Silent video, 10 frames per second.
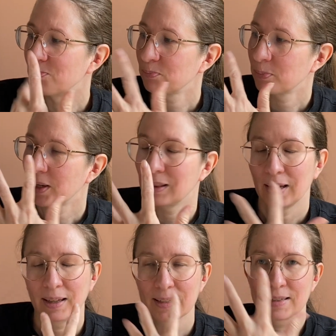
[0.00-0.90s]
But
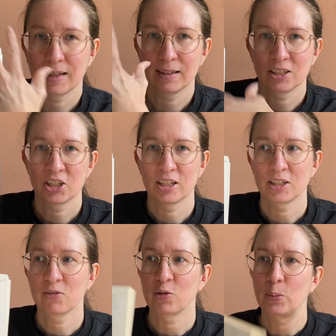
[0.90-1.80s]
like I said, it's
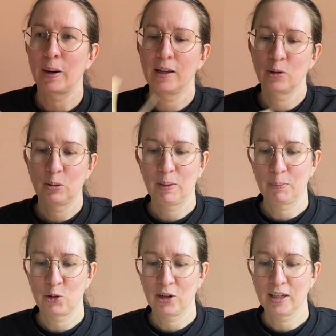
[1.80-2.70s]
just for my own
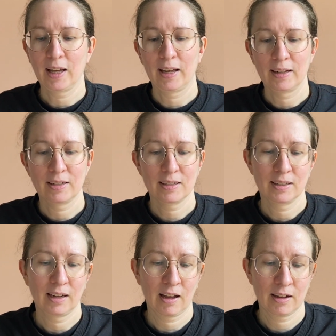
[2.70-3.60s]
memory and
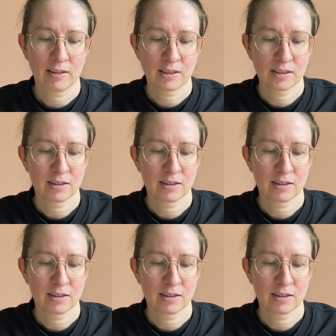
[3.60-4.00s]
not